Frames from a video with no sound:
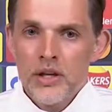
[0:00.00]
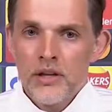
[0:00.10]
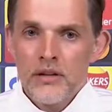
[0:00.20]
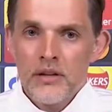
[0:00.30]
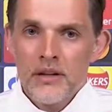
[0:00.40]

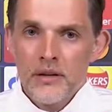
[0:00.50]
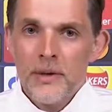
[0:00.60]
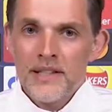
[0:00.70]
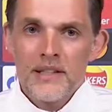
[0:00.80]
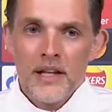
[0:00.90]
and the
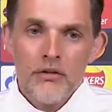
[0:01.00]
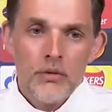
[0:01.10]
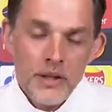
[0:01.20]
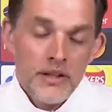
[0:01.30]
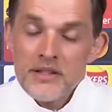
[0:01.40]
best
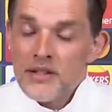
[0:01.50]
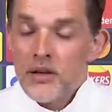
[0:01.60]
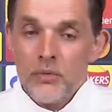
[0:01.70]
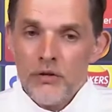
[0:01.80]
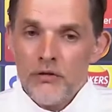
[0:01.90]
level means
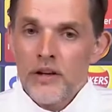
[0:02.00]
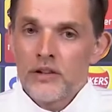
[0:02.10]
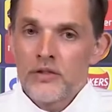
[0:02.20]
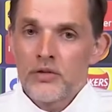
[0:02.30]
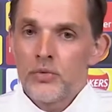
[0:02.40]
that we fight
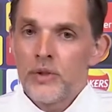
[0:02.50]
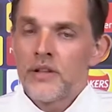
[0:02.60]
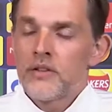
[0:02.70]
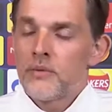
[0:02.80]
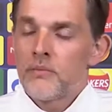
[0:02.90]
to win
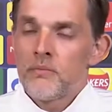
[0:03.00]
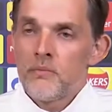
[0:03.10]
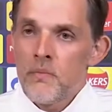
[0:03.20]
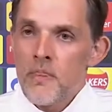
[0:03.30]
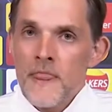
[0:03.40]
it.